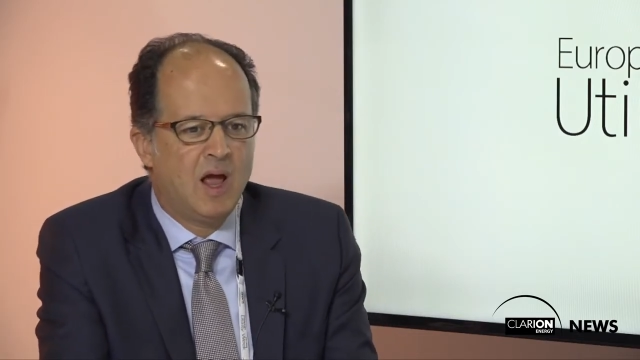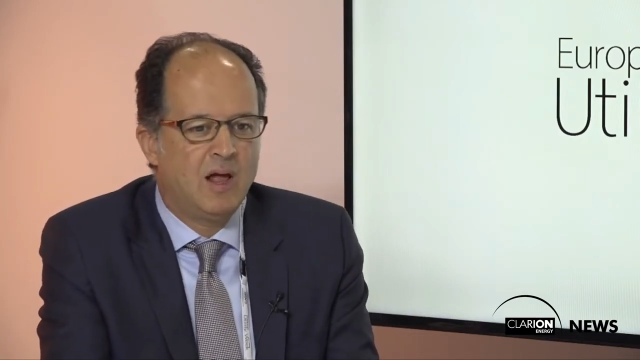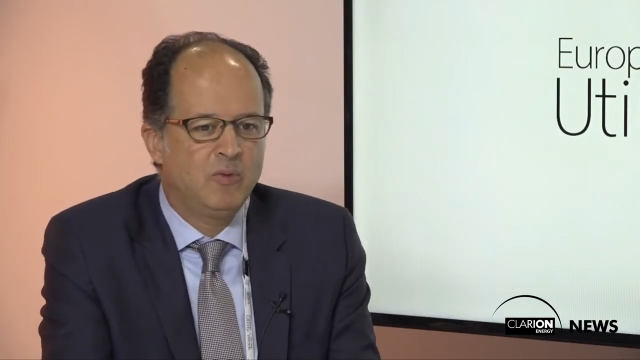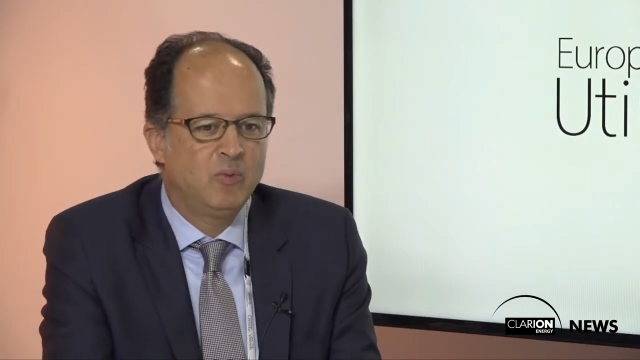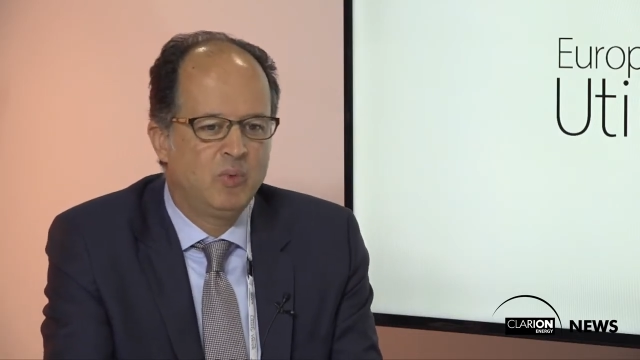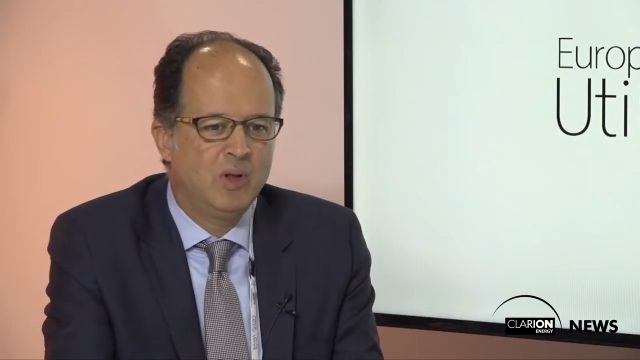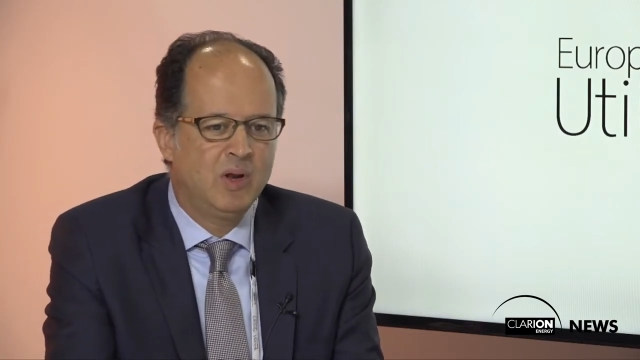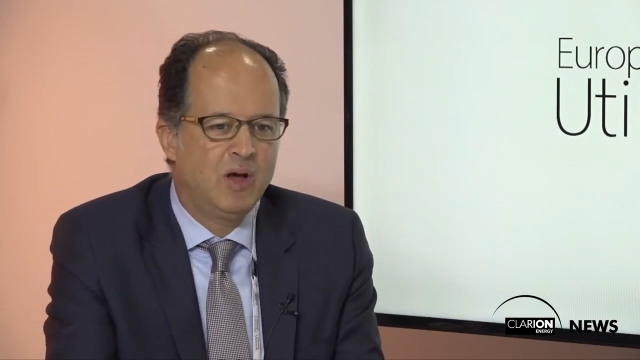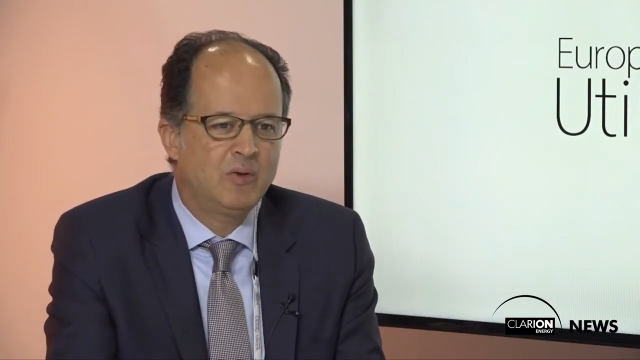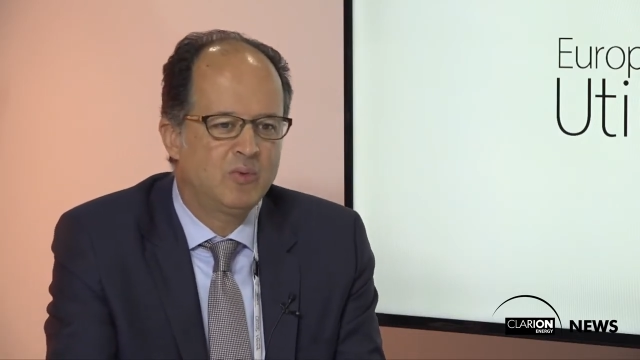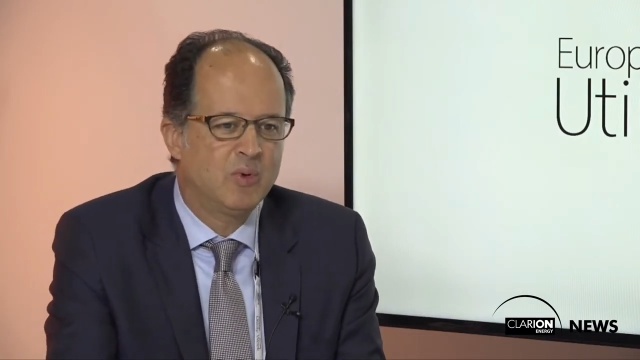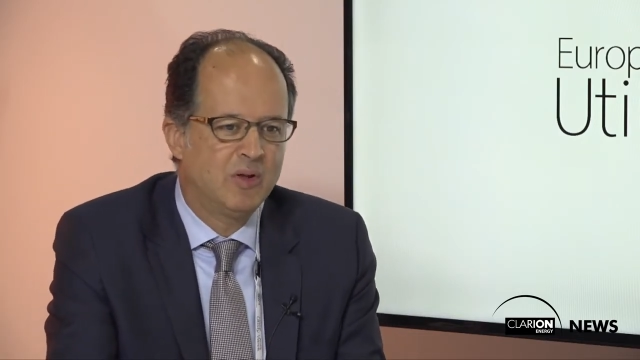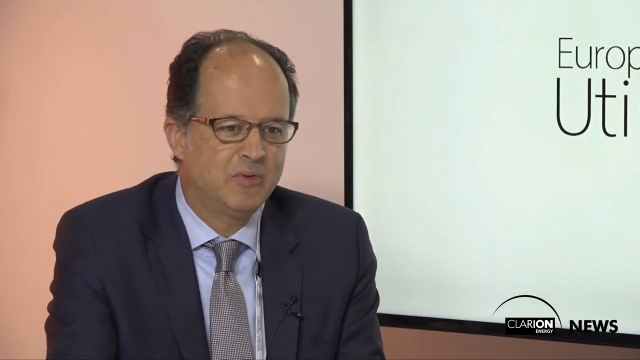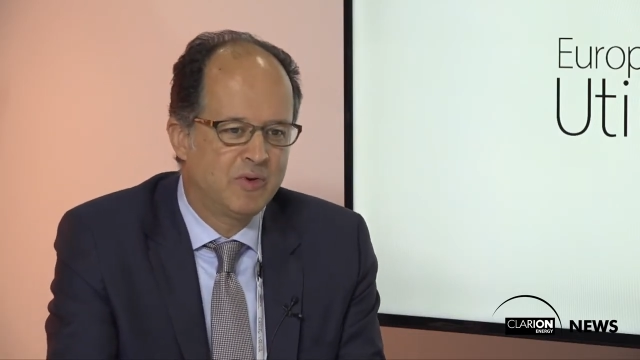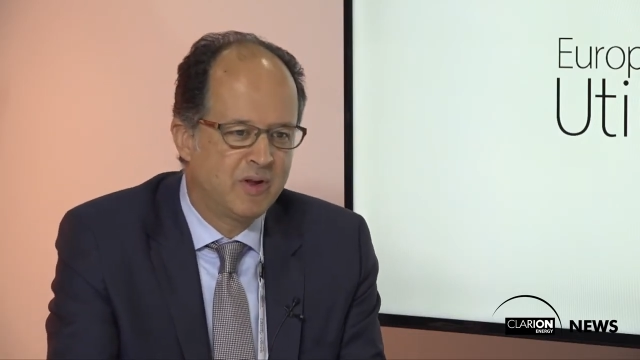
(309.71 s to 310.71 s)
and we
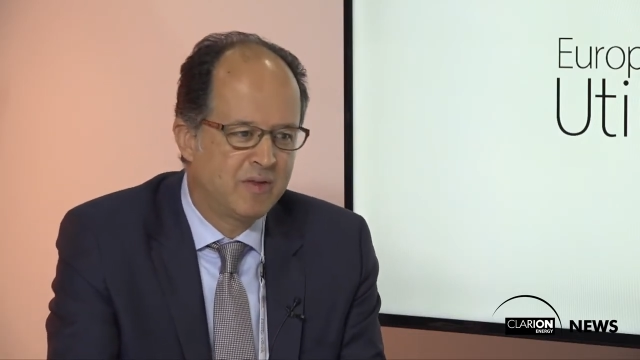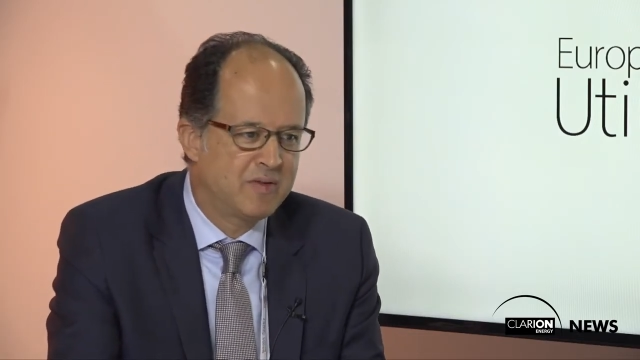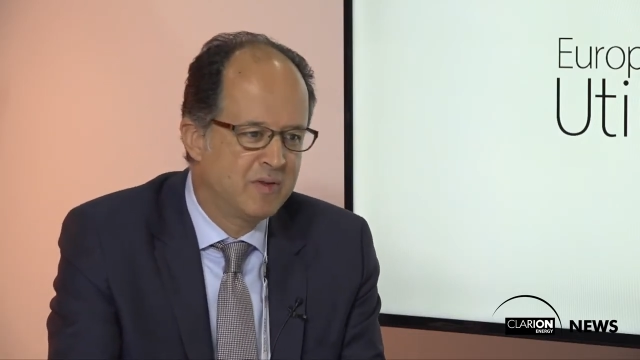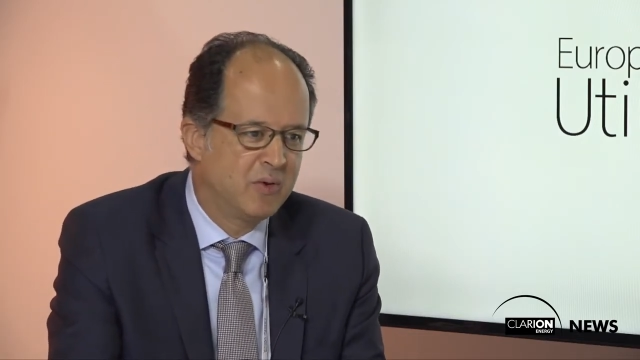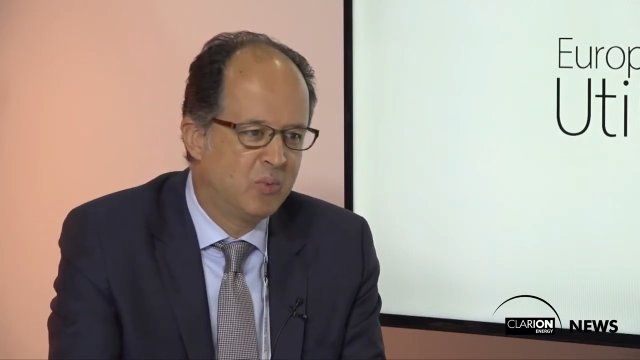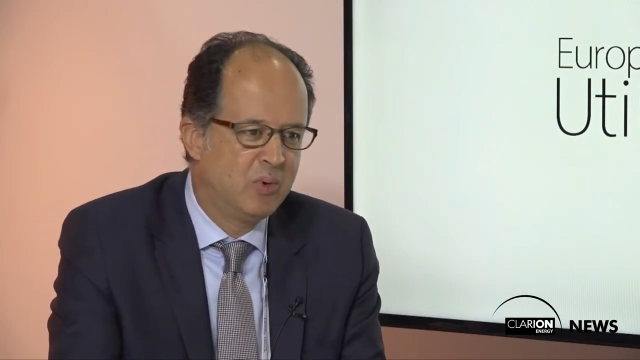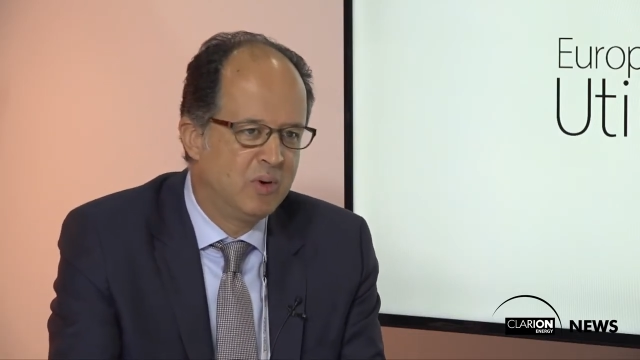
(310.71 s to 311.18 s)
like to address the